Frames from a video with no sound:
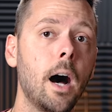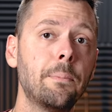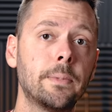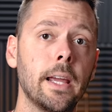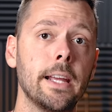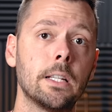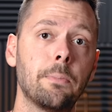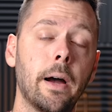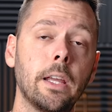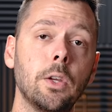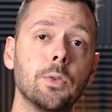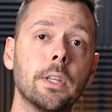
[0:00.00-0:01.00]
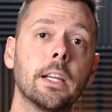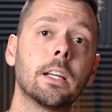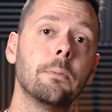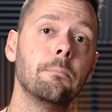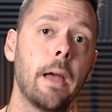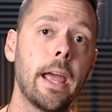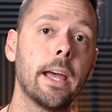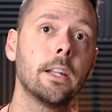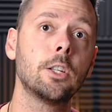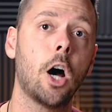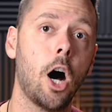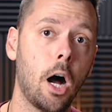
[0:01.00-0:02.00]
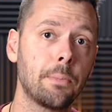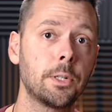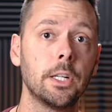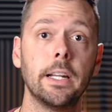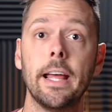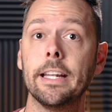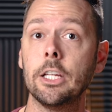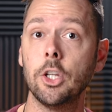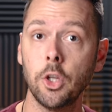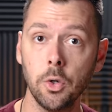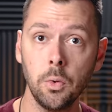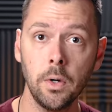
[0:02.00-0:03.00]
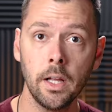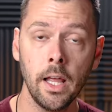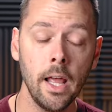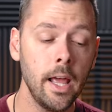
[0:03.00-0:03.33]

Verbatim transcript: updates by using Command, Option, and U,